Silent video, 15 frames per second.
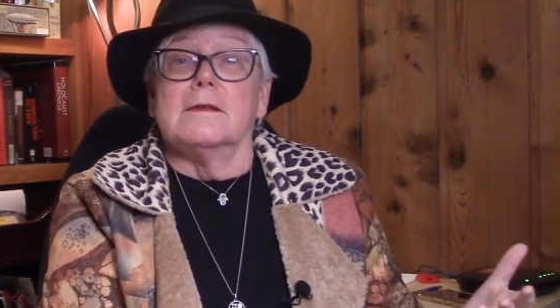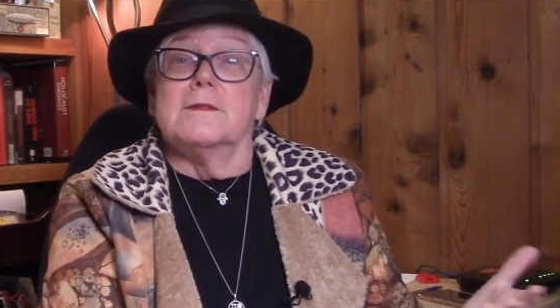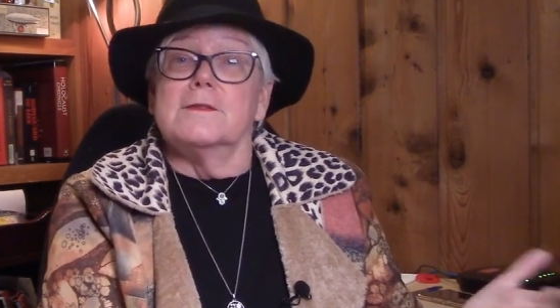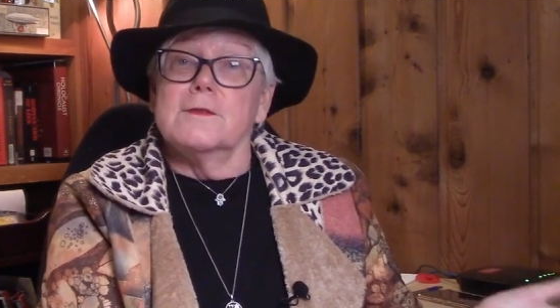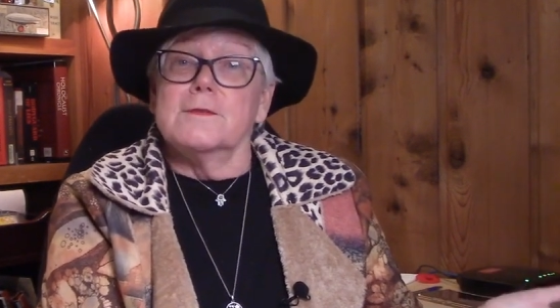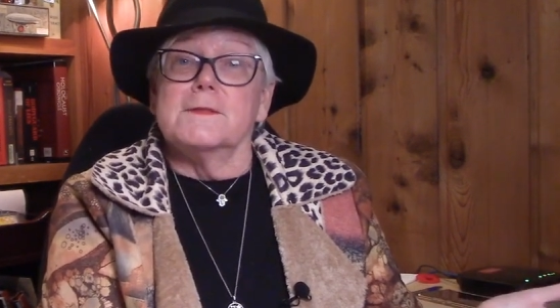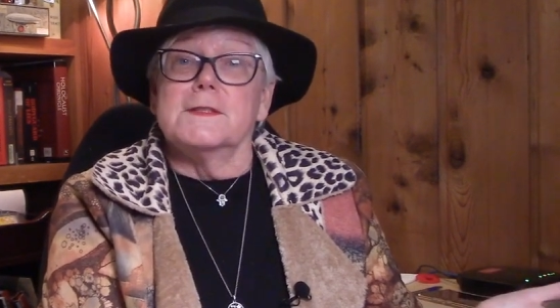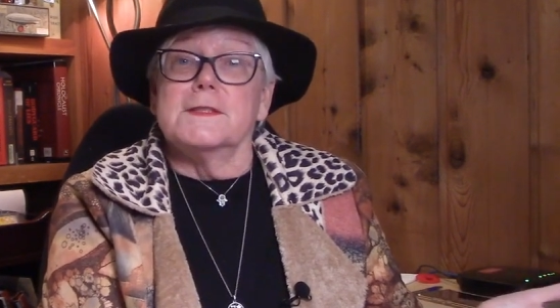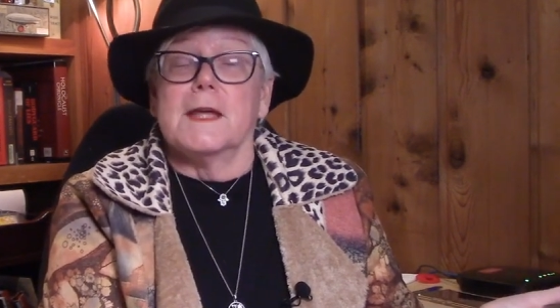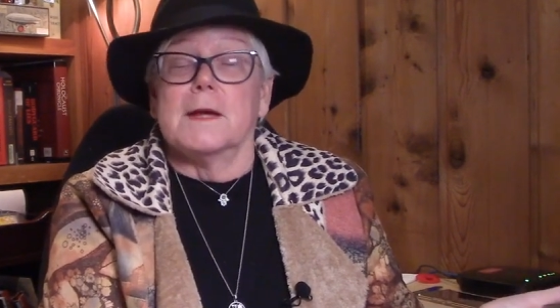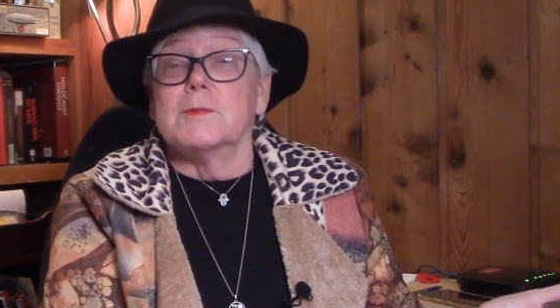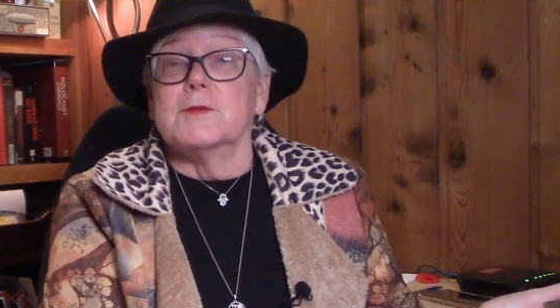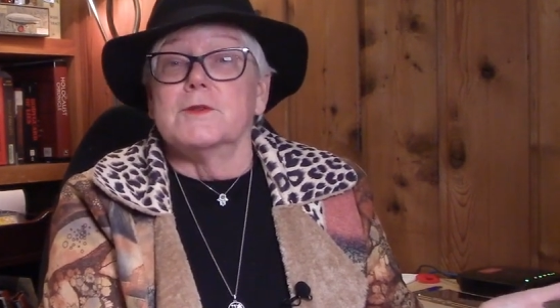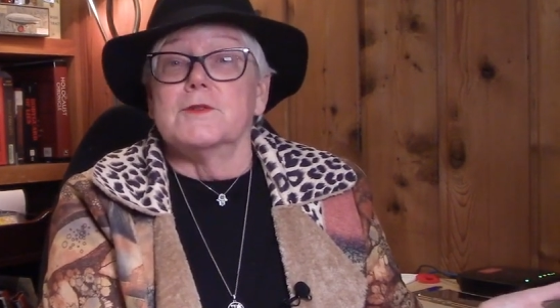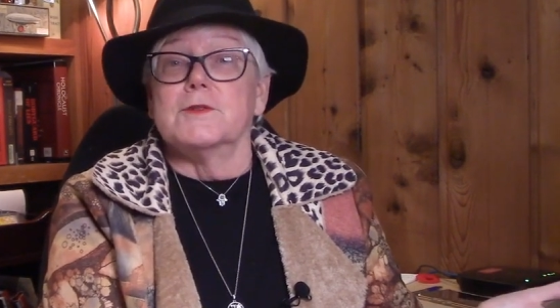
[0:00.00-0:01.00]
surface
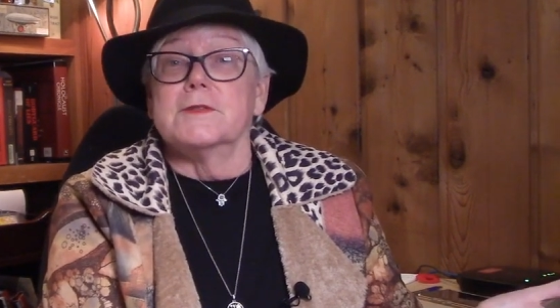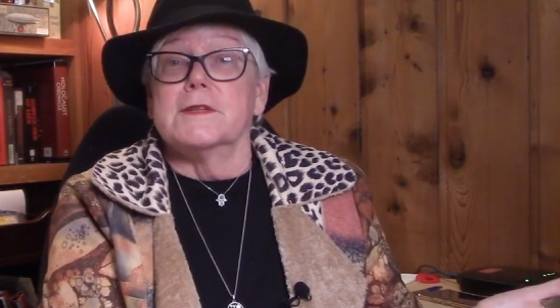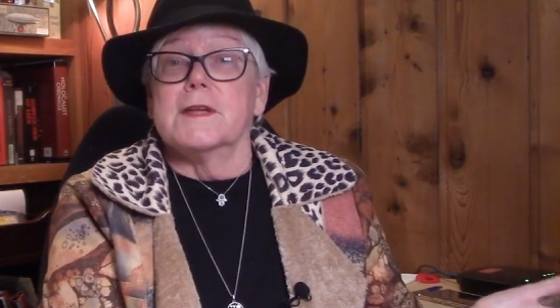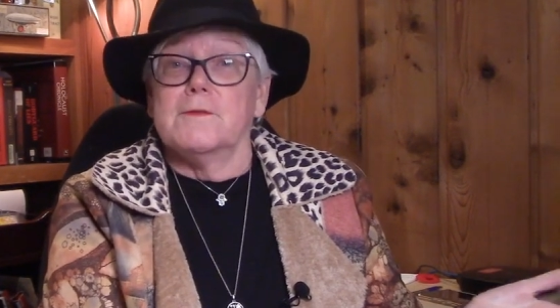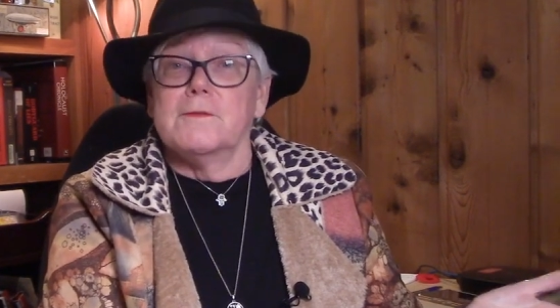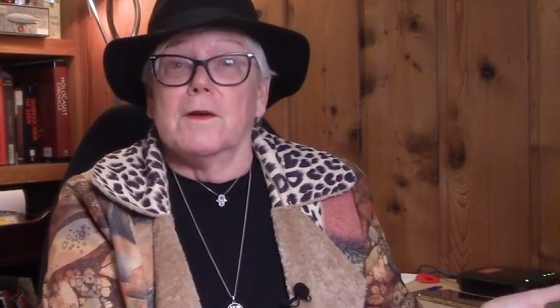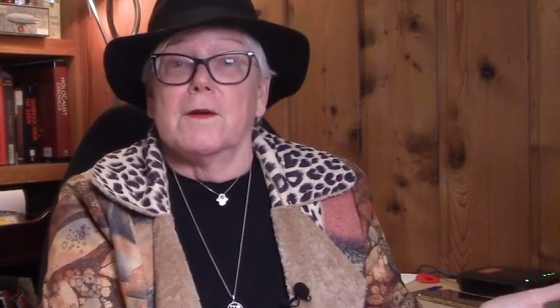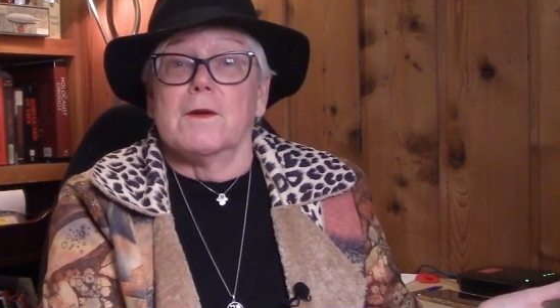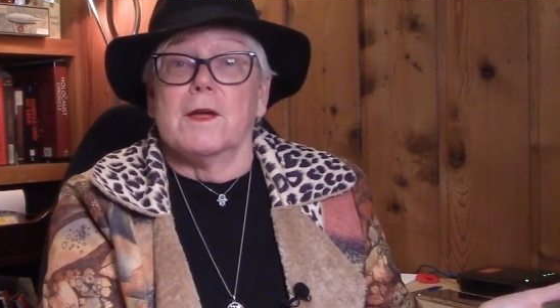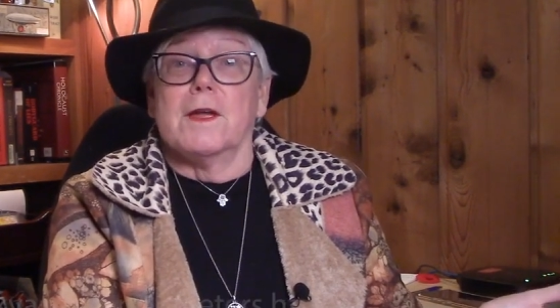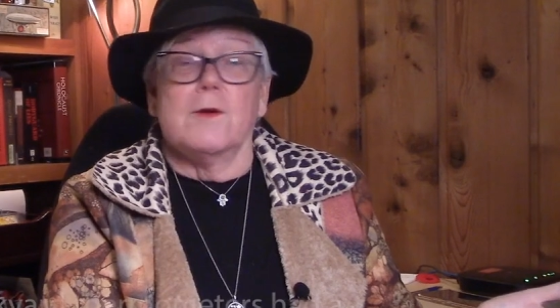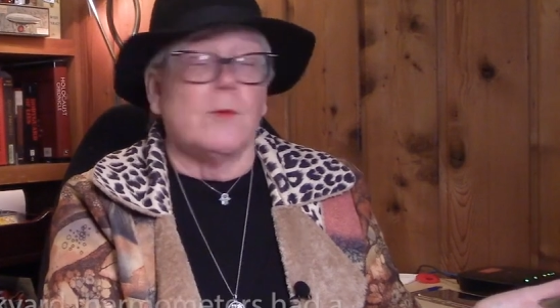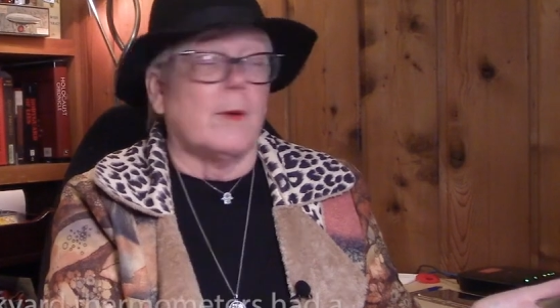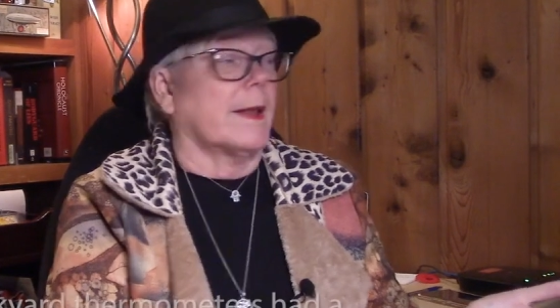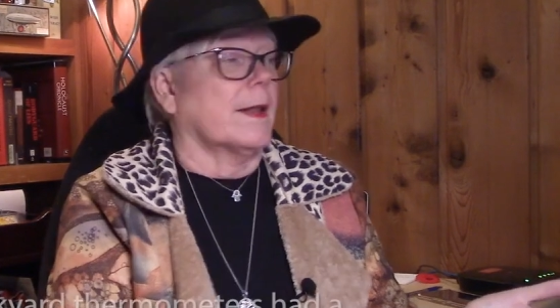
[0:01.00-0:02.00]
temperatures can vary
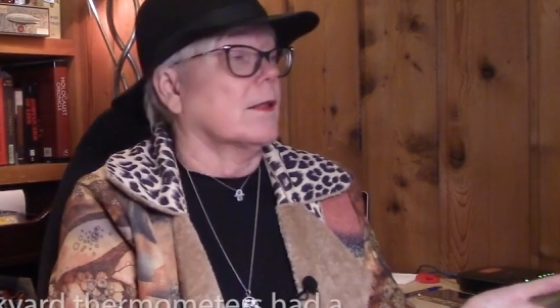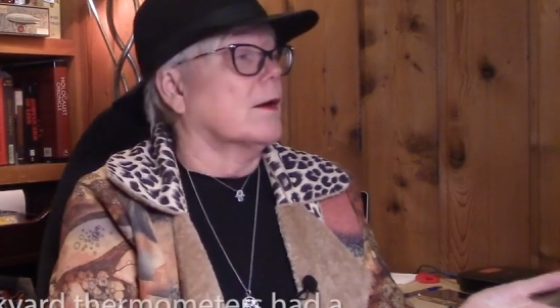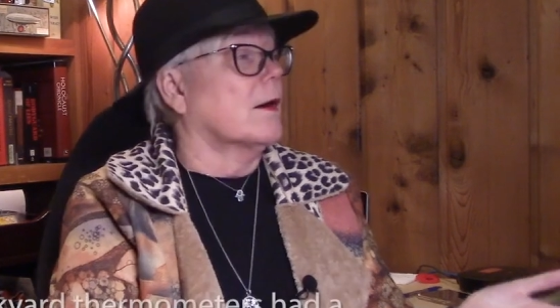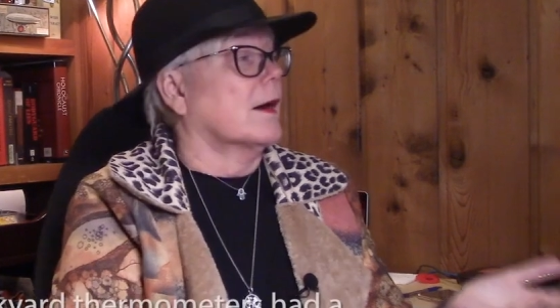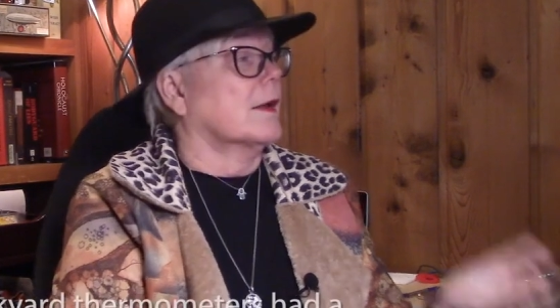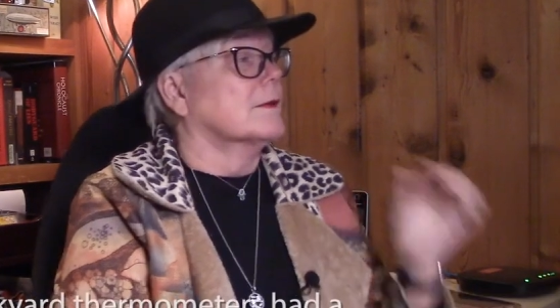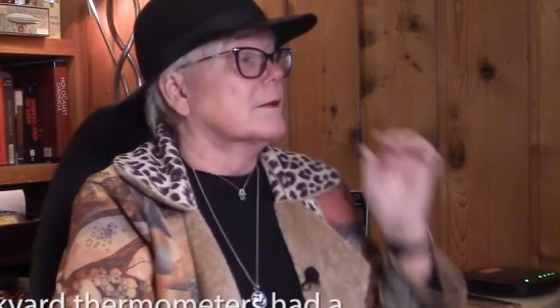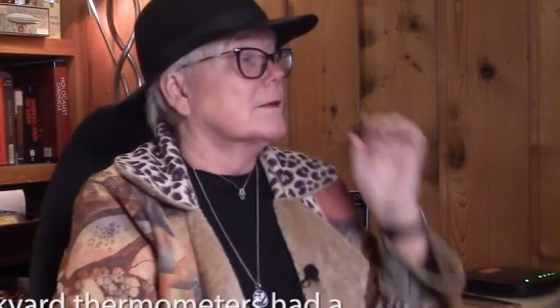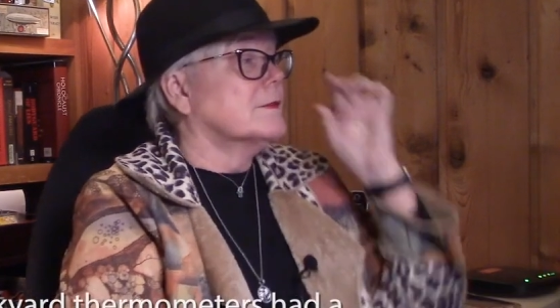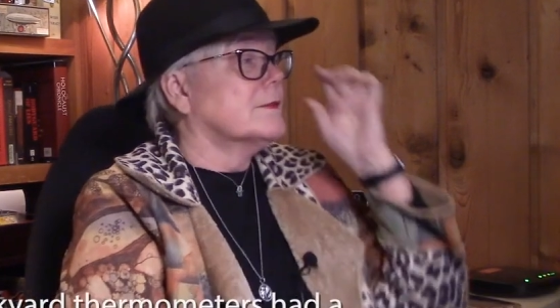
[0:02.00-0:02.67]
quite a lot.